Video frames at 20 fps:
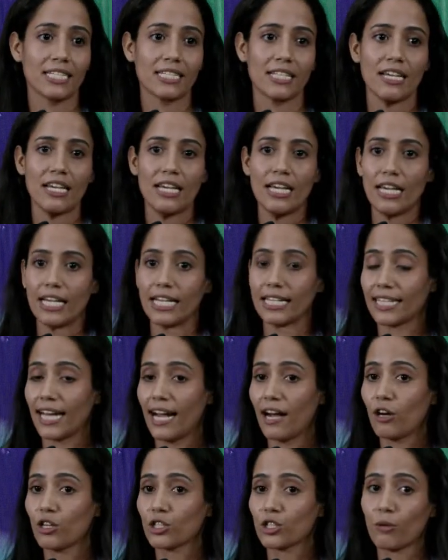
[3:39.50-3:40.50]
might say
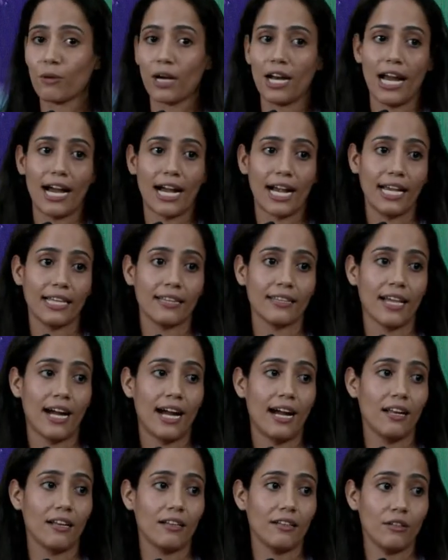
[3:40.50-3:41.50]
that I'm describing it
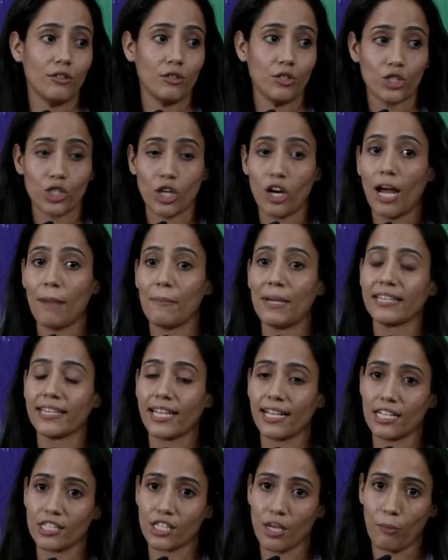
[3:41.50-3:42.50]
wrongly, but this was
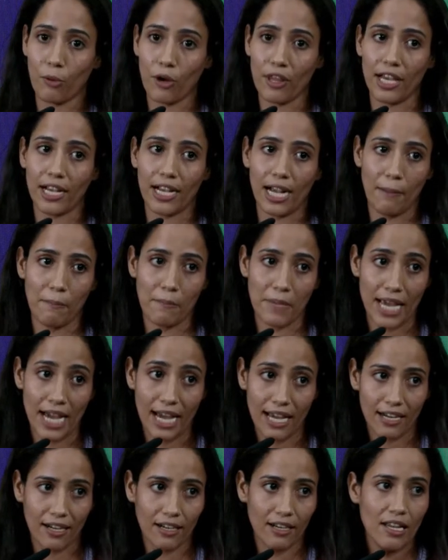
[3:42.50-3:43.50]
a huge movement
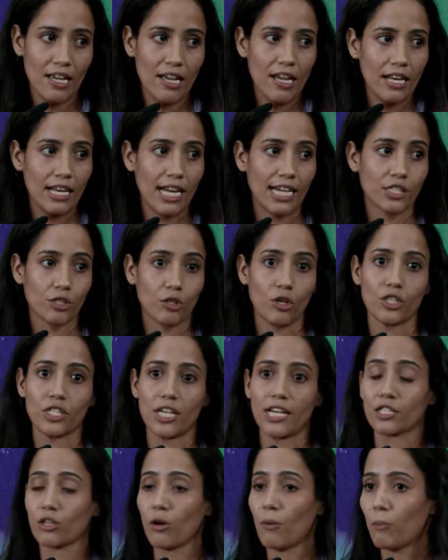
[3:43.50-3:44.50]
that brought to the
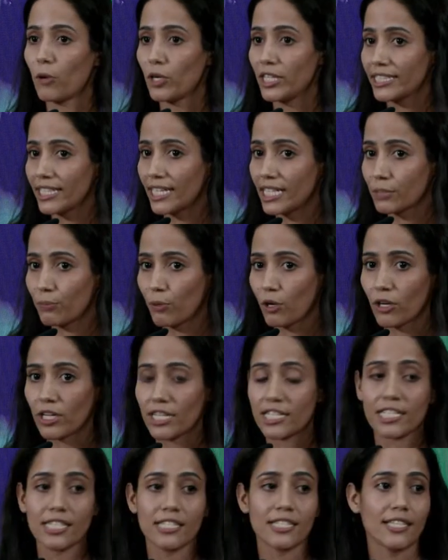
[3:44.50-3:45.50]
agenda the
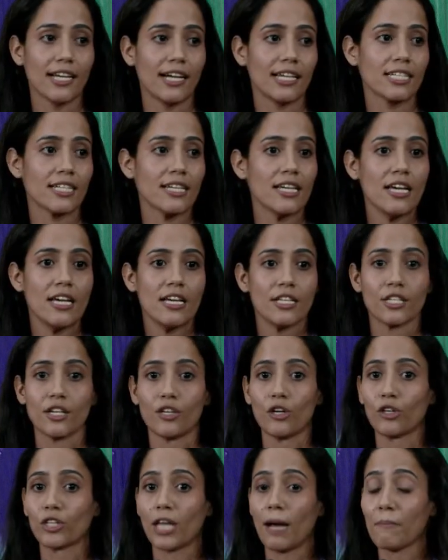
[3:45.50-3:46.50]
points that
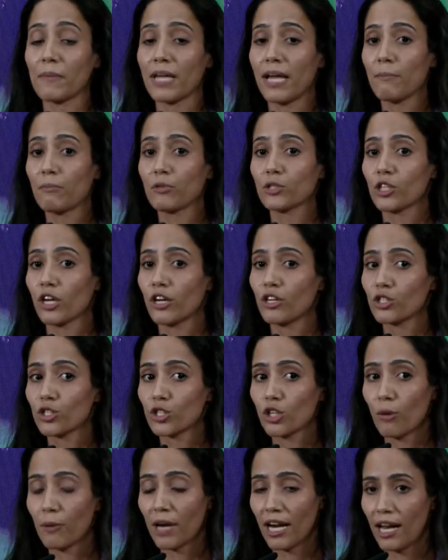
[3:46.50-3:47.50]
can be changed
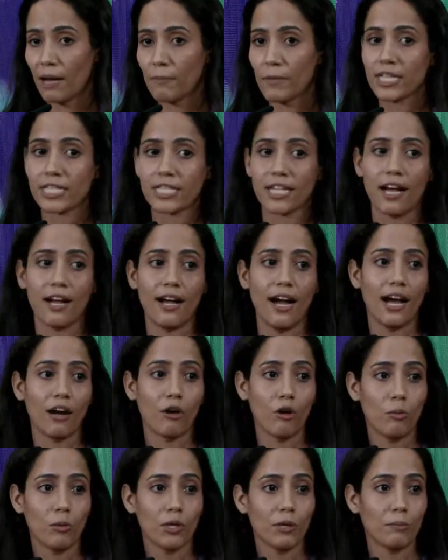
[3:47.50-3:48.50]
throughout
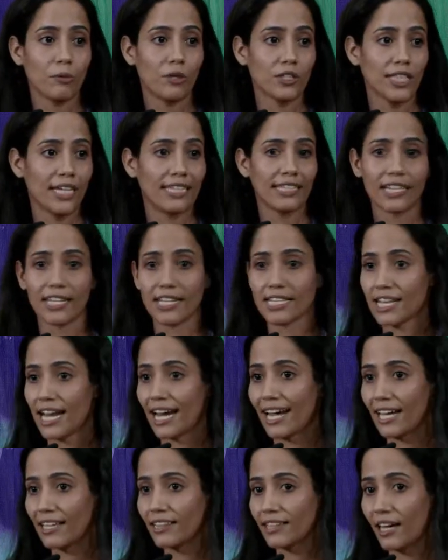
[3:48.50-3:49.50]
progressive politics, but
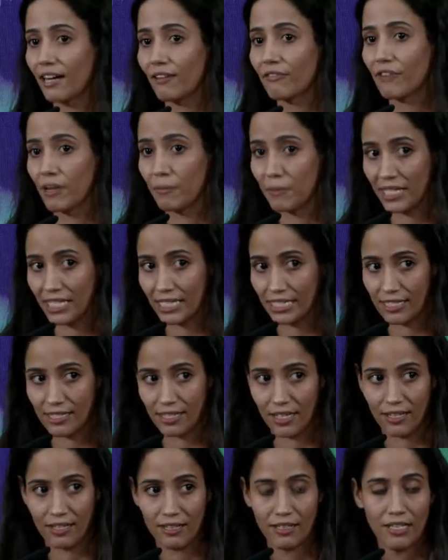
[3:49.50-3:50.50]
they also
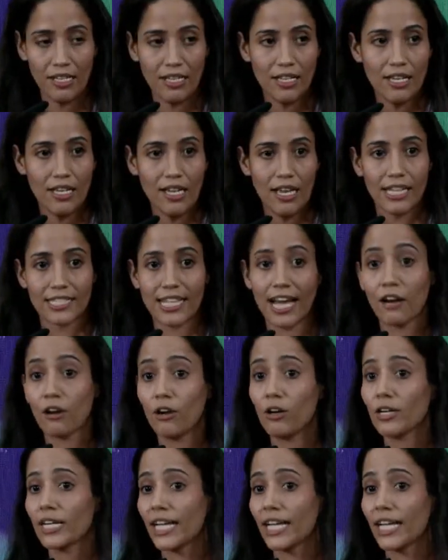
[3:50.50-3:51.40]
showed that